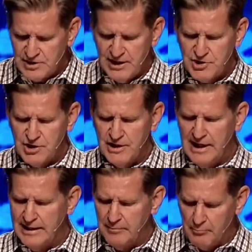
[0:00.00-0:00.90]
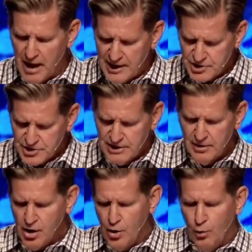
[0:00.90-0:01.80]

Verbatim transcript: teaching and admonishing